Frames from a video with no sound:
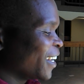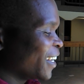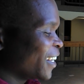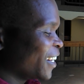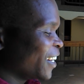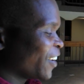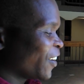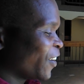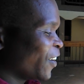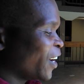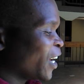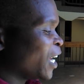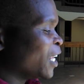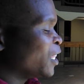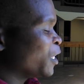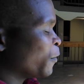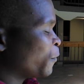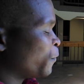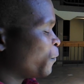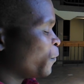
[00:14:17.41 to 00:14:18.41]

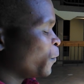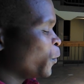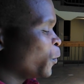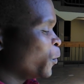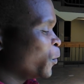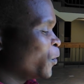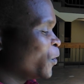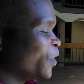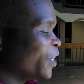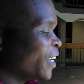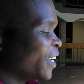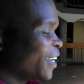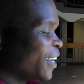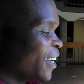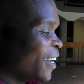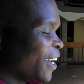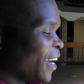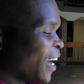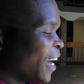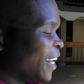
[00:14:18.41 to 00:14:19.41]
the food
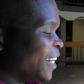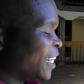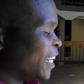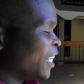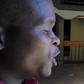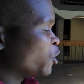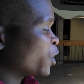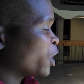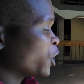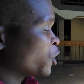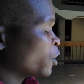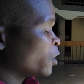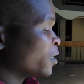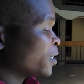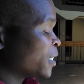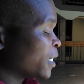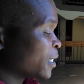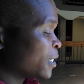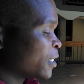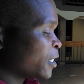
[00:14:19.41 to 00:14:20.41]
and the education
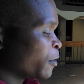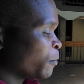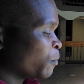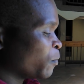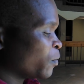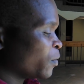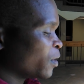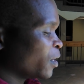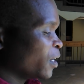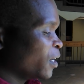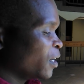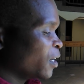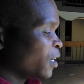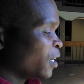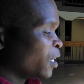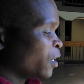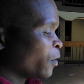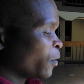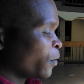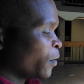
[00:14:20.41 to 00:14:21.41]
system.
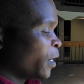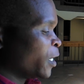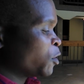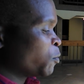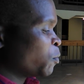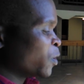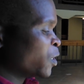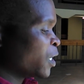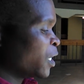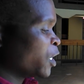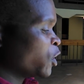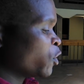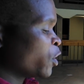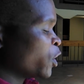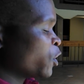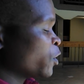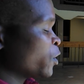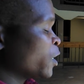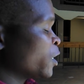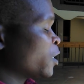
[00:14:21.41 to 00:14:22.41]
Especially the
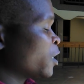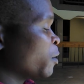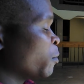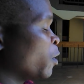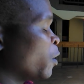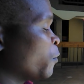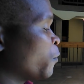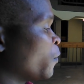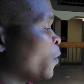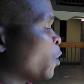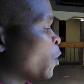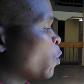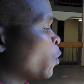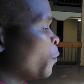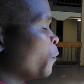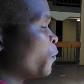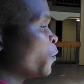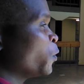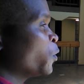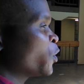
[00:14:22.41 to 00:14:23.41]
education system of
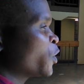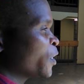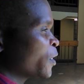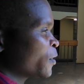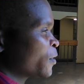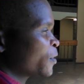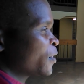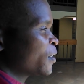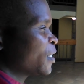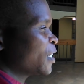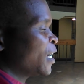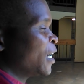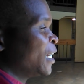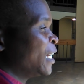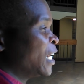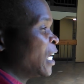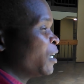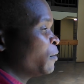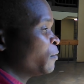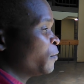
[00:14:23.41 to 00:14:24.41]
Confucius. I
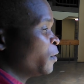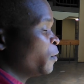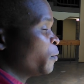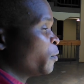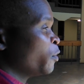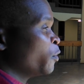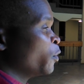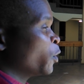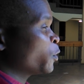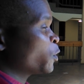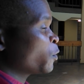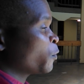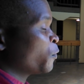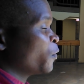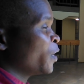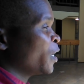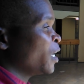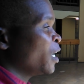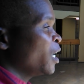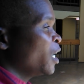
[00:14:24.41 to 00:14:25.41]
love
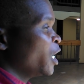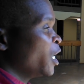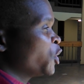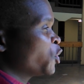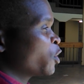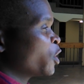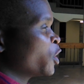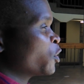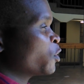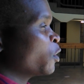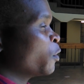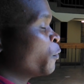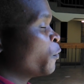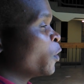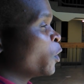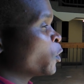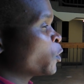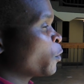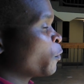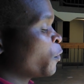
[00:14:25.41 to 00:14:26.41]
philosophy, educational
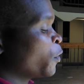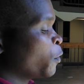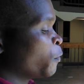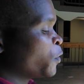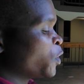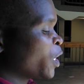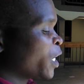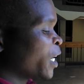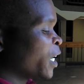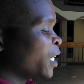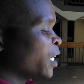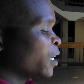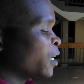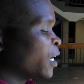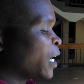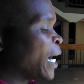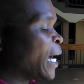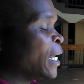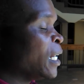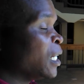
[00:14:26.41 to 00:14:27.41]
philosophy of
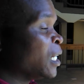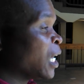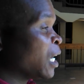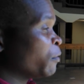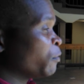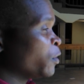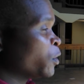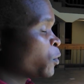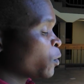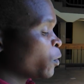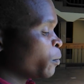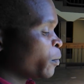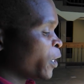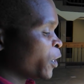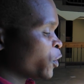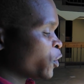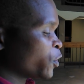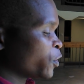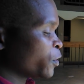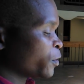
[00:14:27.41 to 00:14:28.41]
China. I love it so
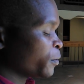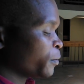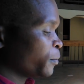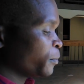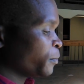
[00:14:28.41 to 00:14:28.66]
much.